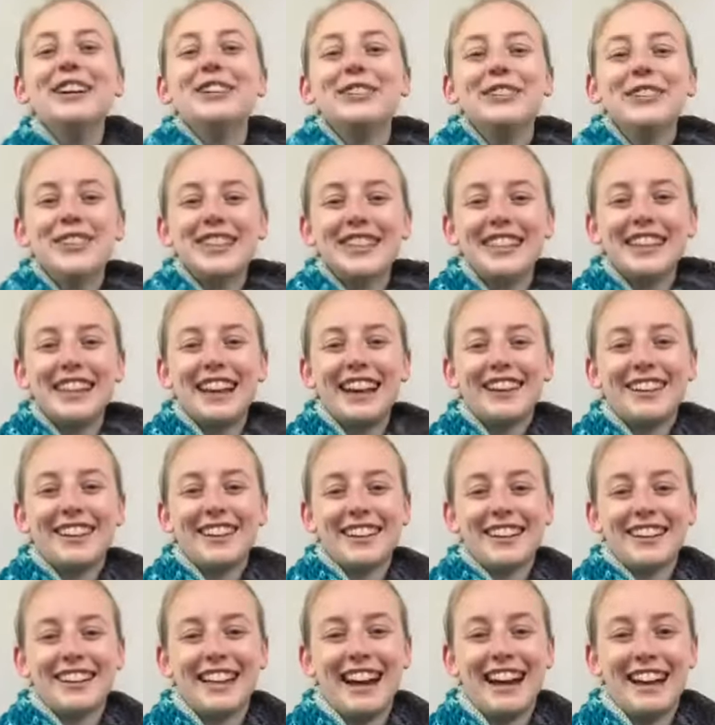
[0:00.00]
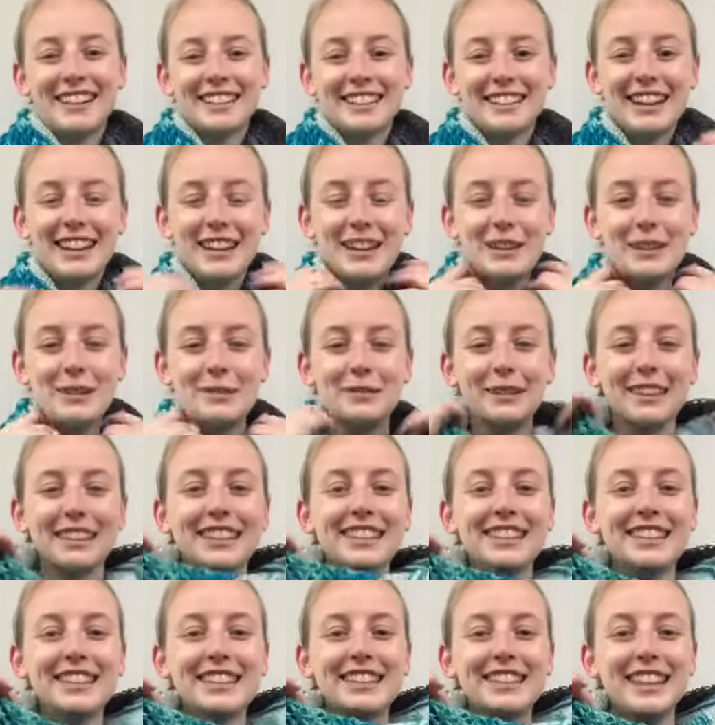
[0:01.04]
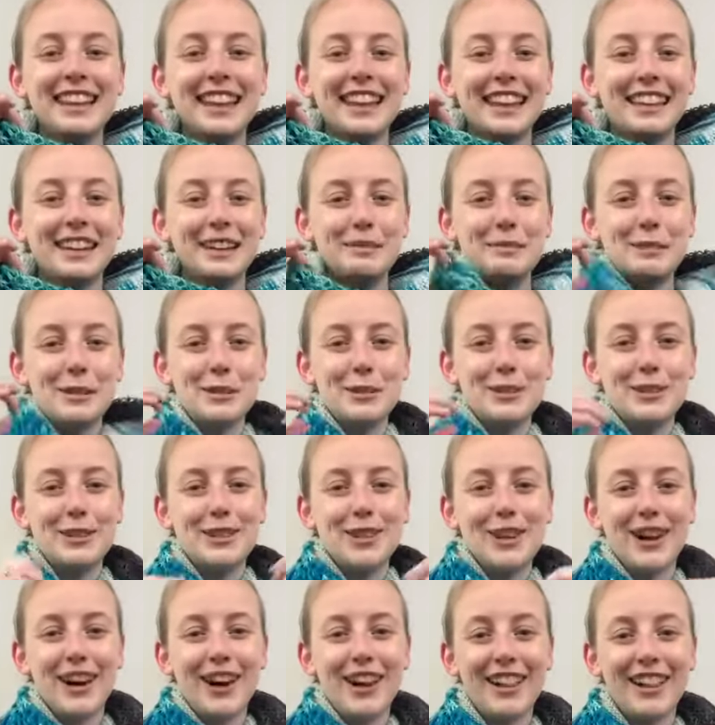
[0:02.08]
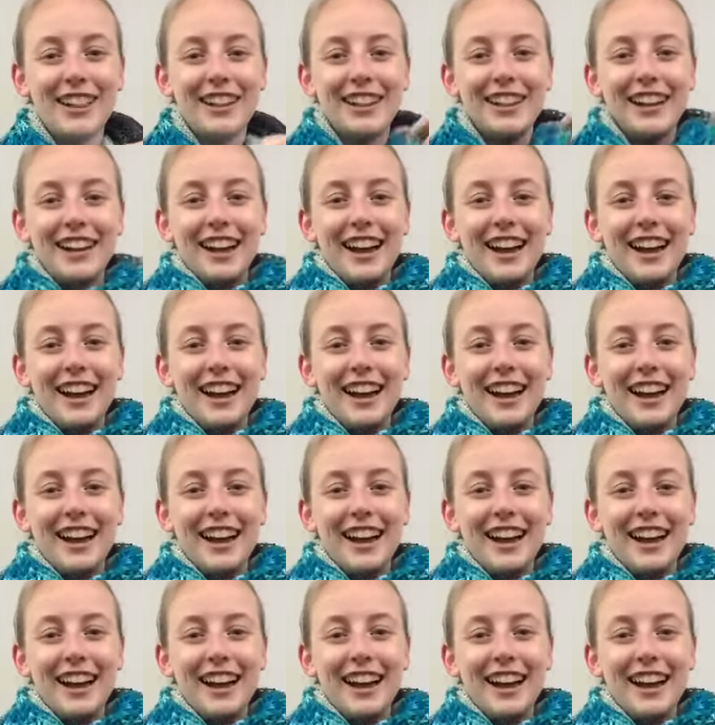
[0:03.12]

we'll see how long it lasts. But this is the In a Mood shawl.